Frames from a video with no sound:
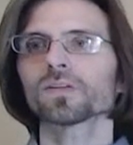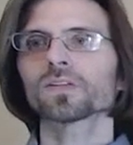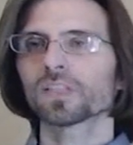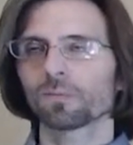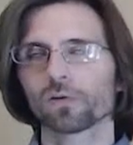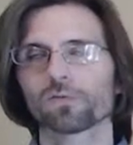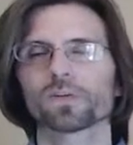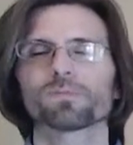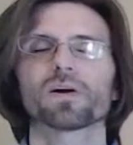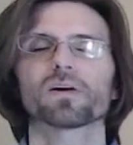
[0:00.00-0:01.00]
Similar
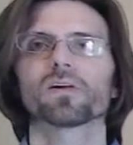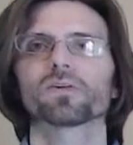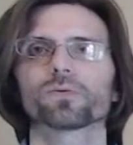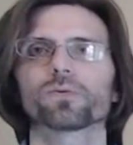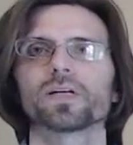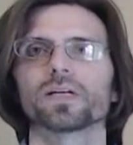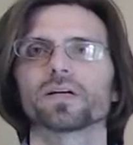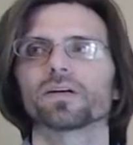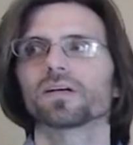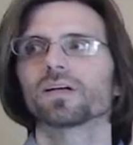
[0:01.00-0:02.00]
for Spark Color 3.
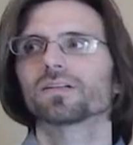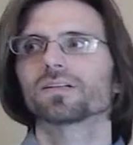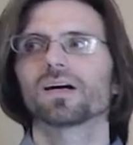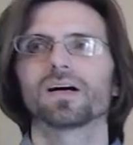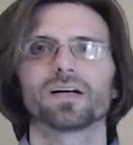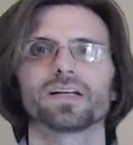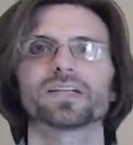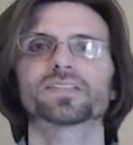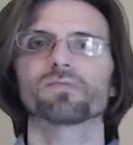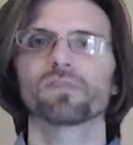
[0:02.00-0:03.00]

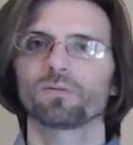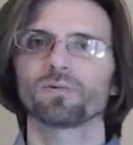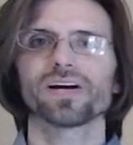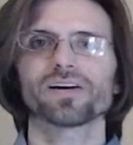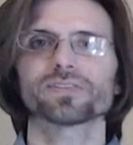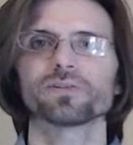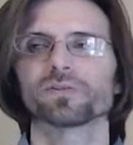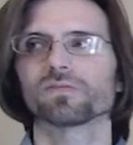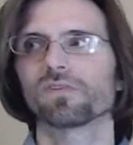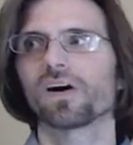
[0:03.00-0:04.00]
It's available now
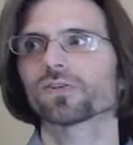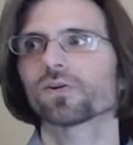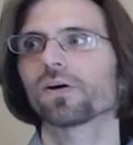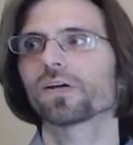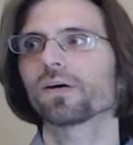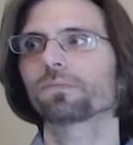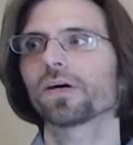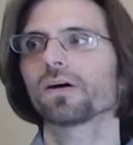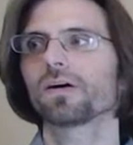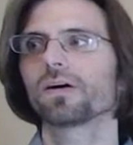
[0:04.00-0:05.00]
too. The files are already up
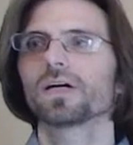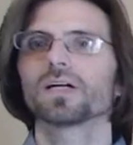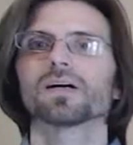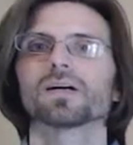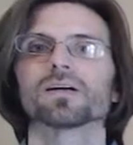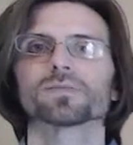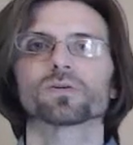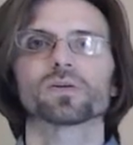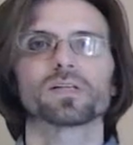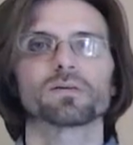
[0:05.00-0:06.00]
there.
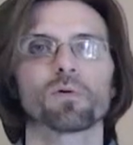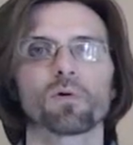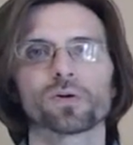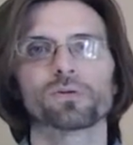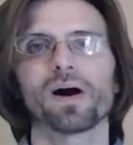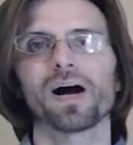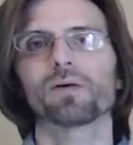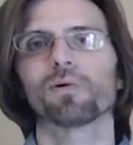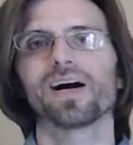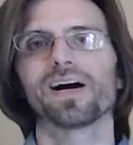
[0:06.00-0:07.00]
So any board you
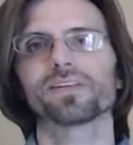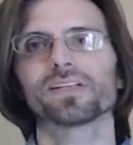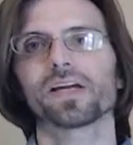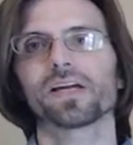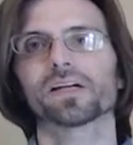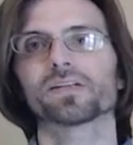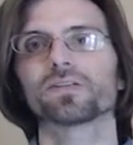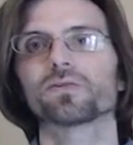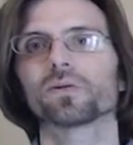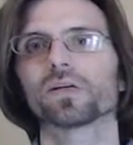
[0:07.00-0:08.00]
buy will have it, and
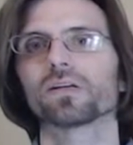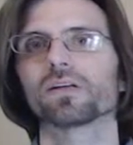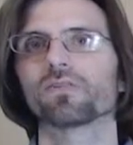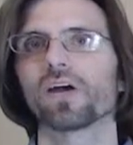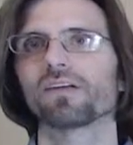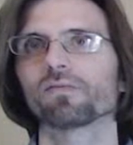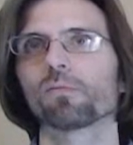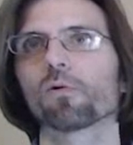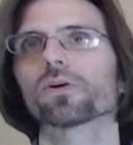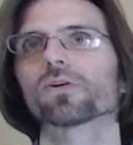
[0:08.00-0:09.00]
you can, if you have a
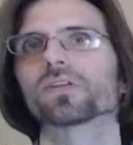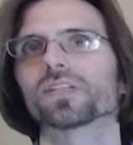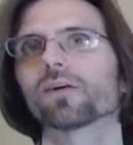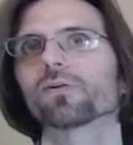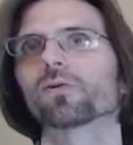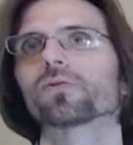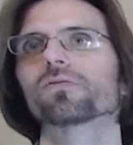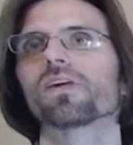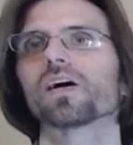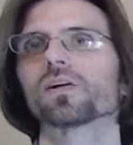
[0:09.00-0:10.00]
board, you can download the
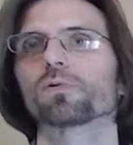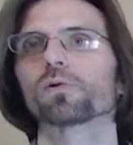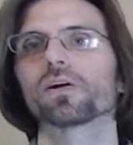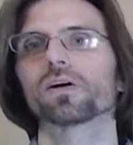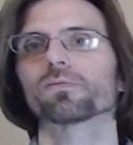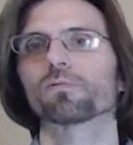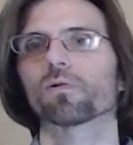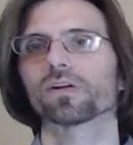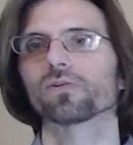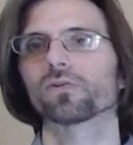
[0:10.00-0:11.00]
files, put it on your
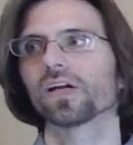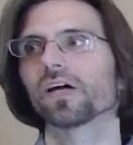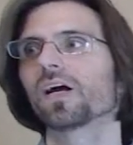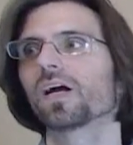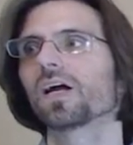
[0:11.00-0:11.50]
board, and you'll get it.